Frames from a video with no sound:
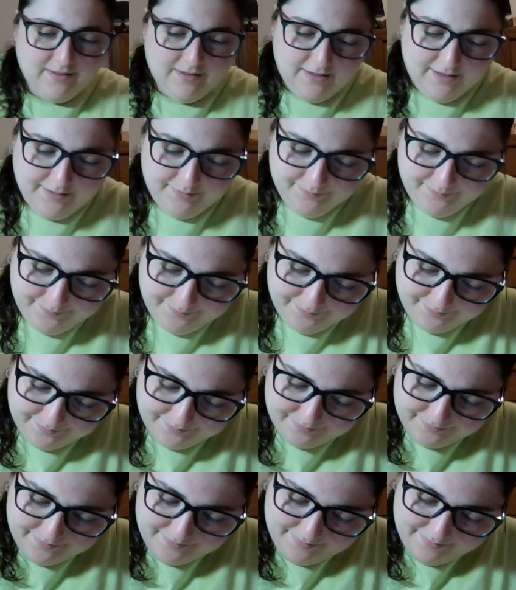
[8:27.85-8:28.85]
Okay.
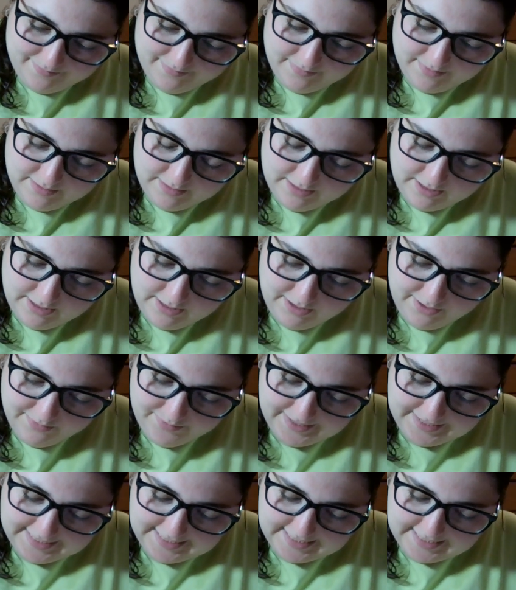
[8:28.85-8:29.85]

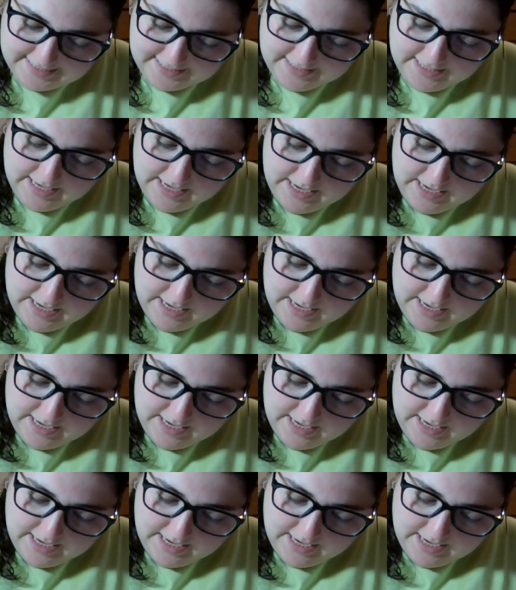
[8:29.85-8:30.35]
Alrighty.